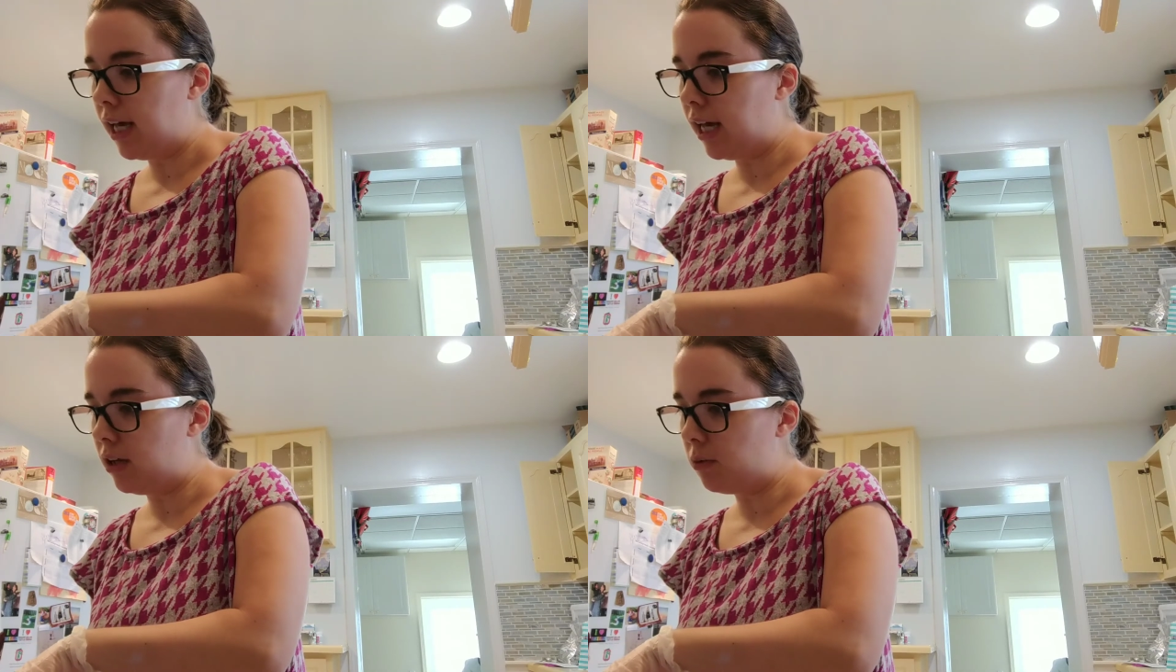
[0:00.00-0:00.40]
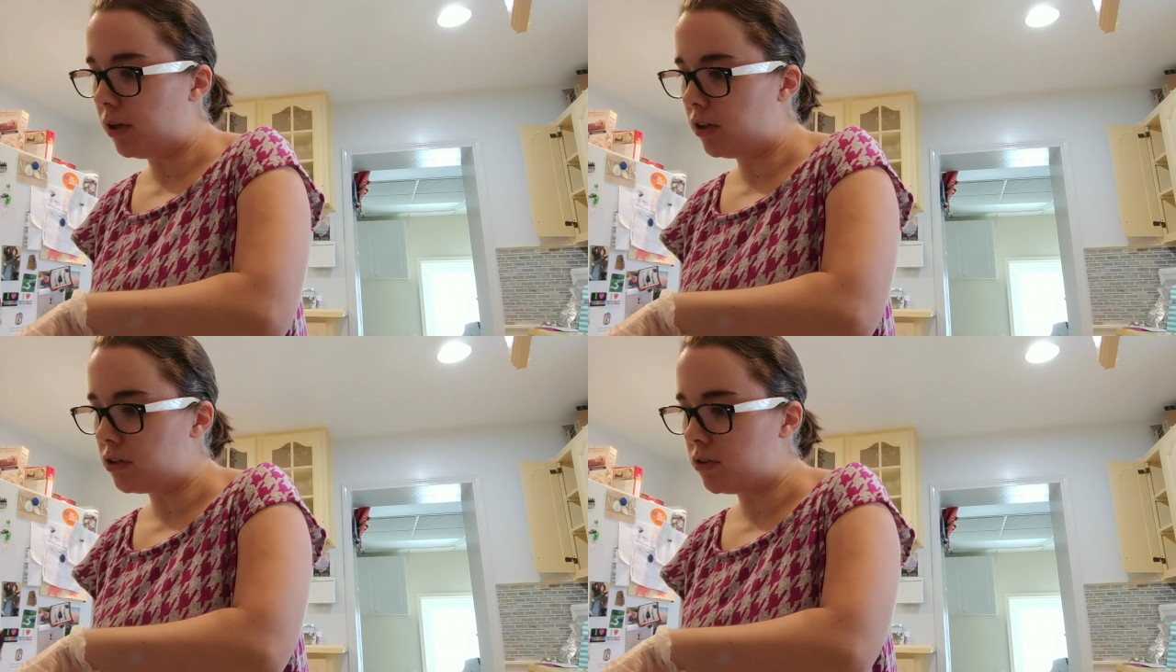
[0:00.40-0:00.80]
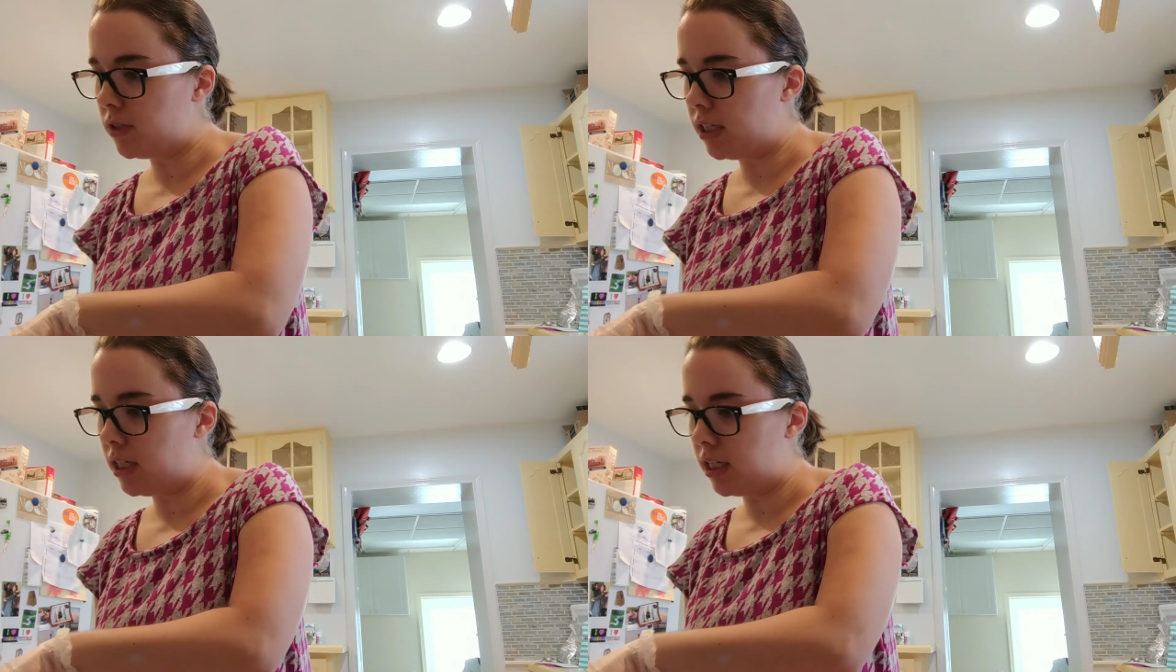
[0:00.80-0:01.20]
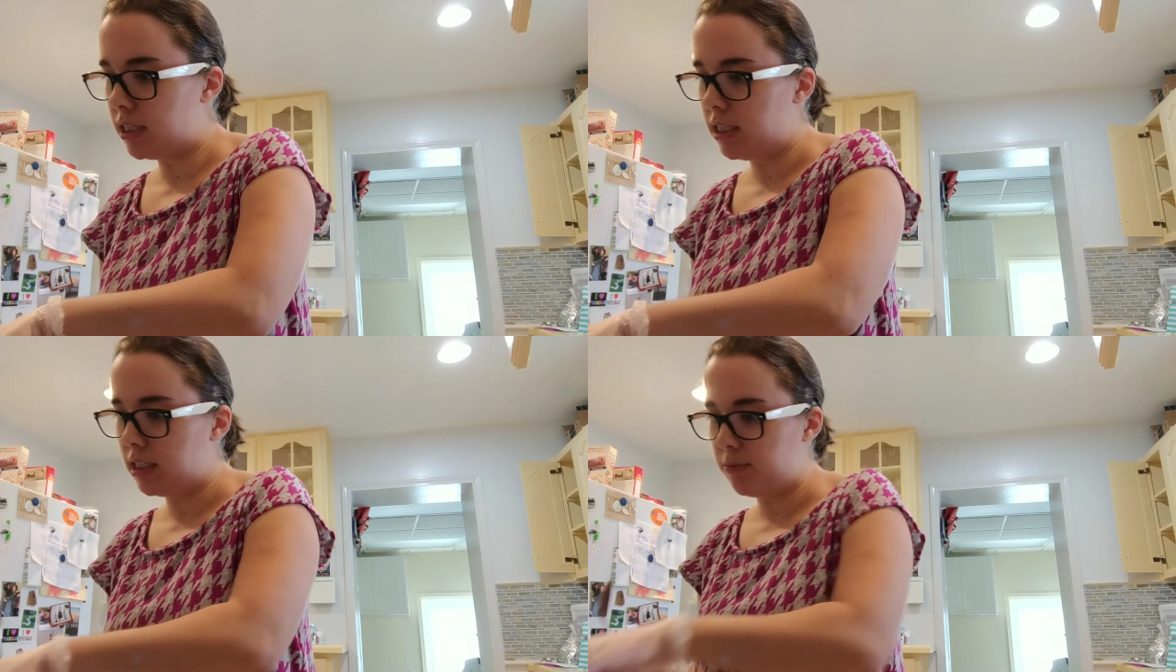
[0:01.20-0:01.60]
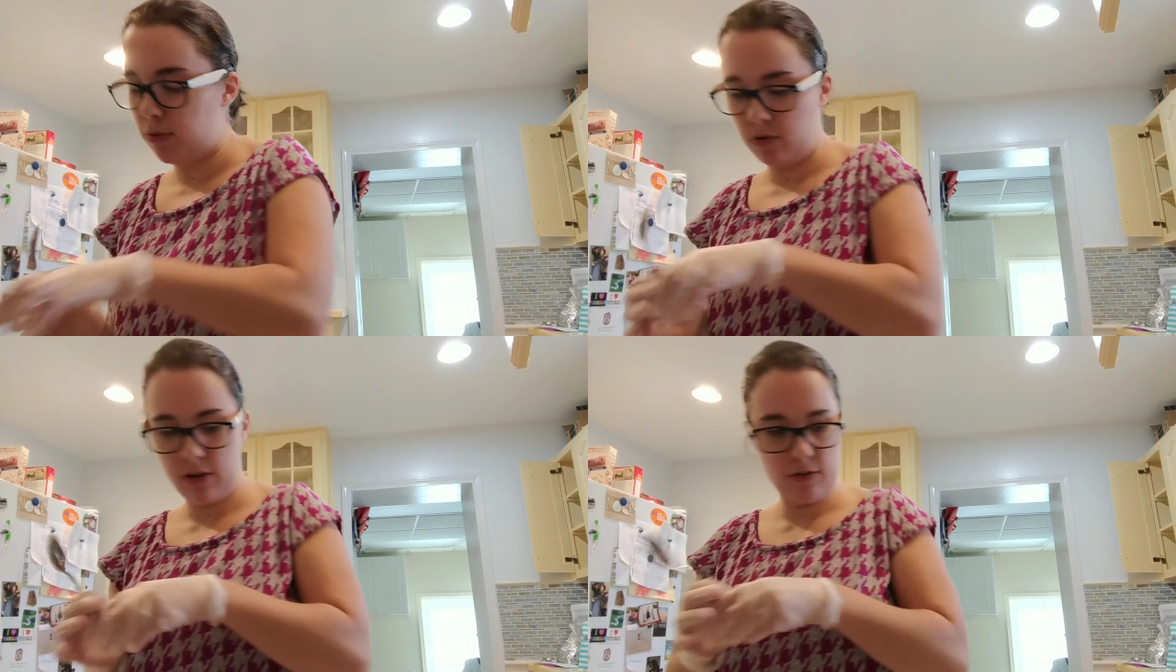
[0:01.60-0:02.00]
and we also need a
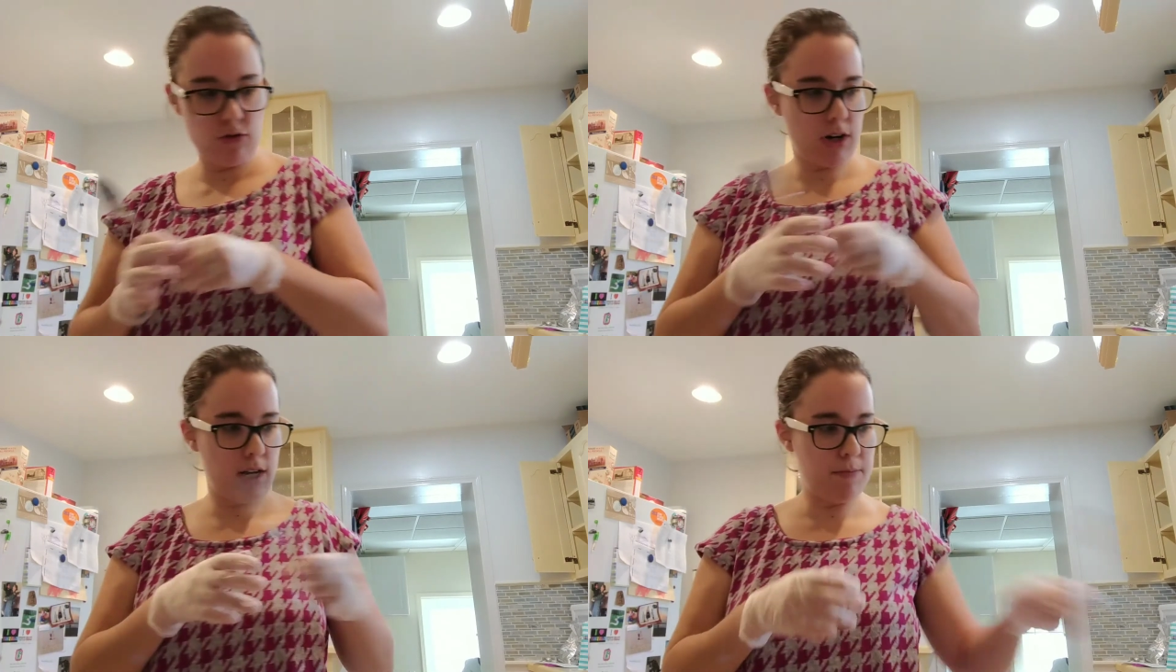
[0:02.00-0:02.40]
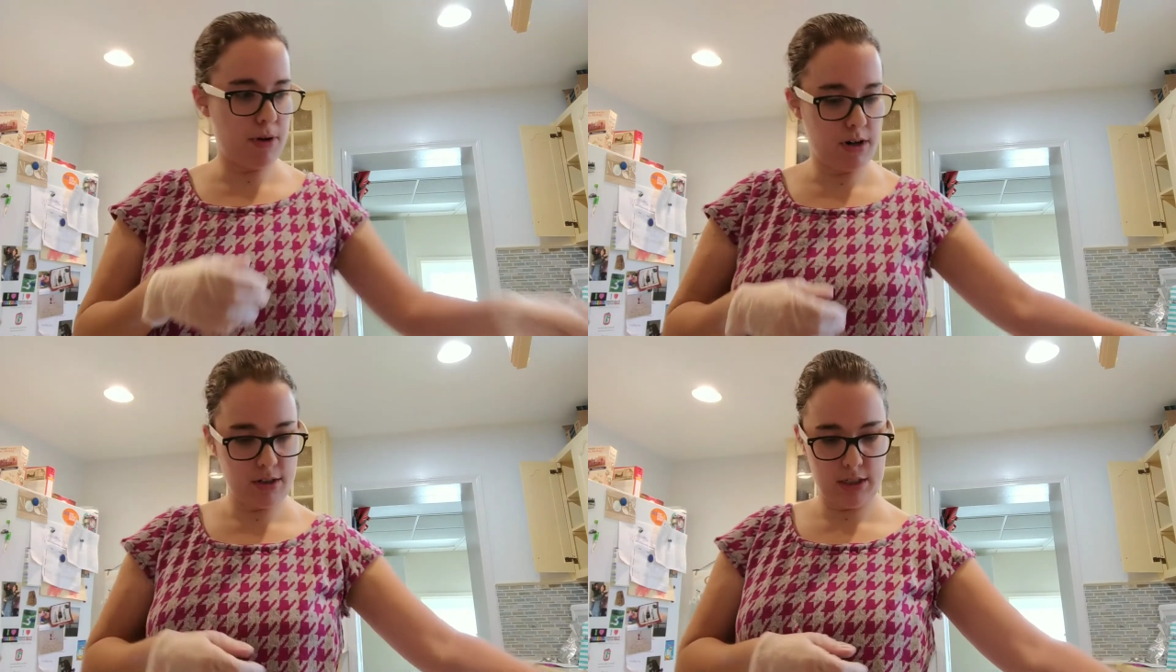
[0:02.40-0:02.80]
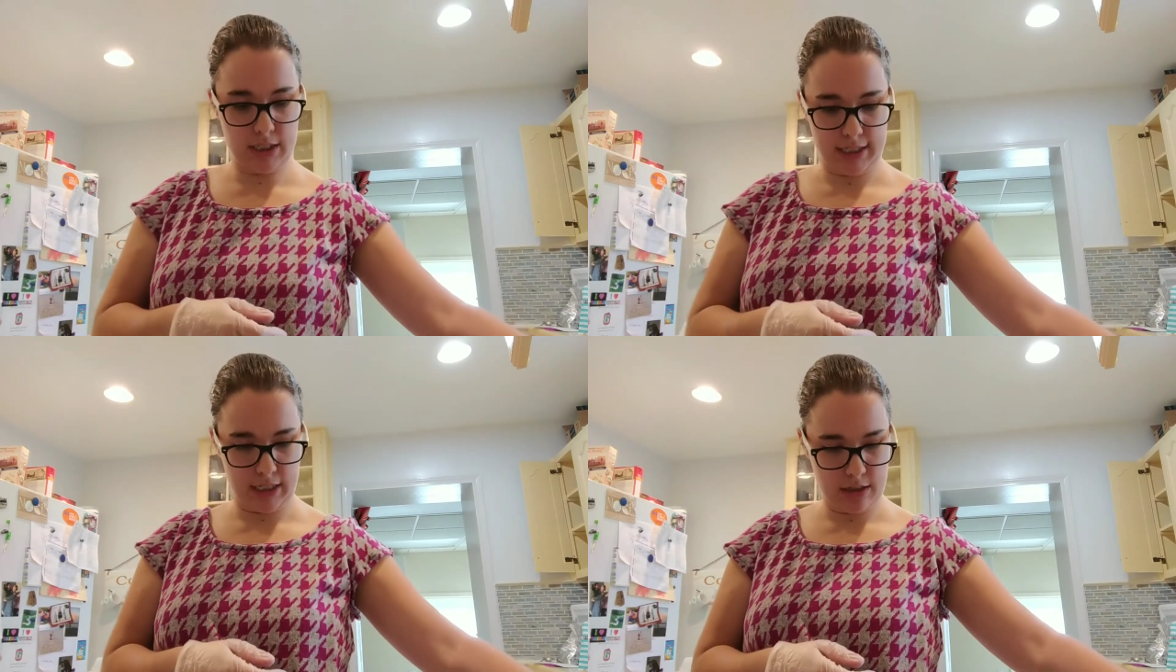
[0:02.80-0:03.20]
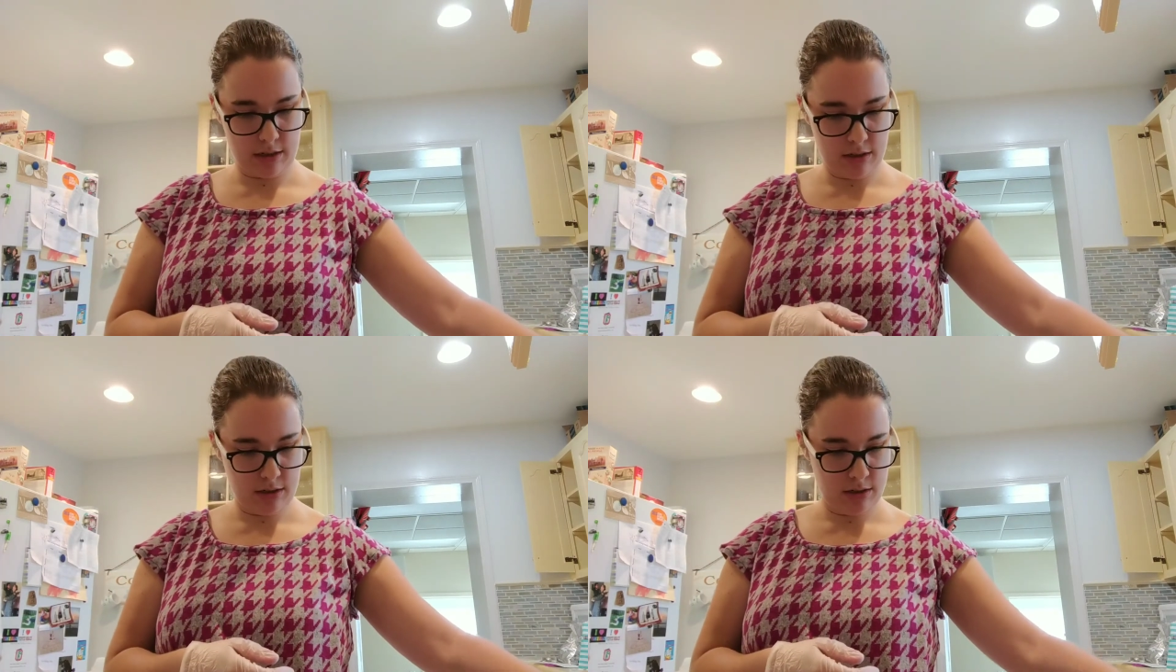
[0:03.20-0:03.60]
teaspoon of dried parsley.